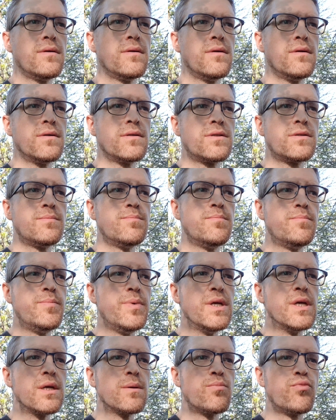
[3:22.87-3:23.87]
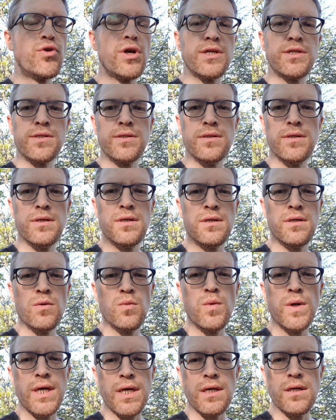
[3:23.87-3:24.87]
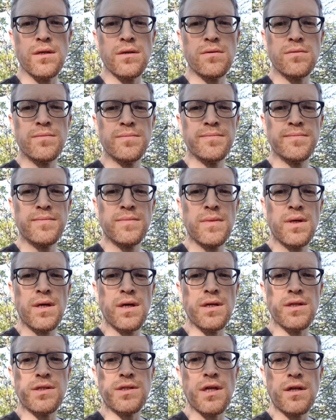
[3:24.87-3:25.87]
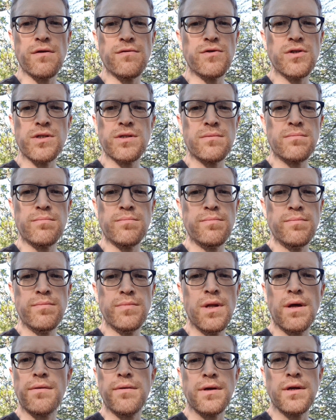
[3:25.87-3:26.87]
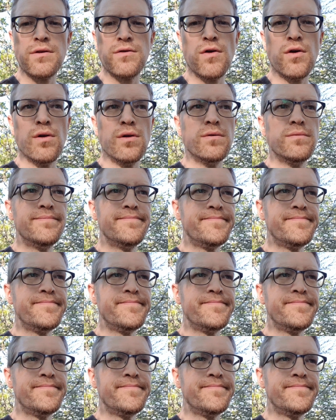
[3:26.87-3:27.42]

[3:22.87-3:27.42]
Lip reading: It's being present in a way, instead of just nothing at all.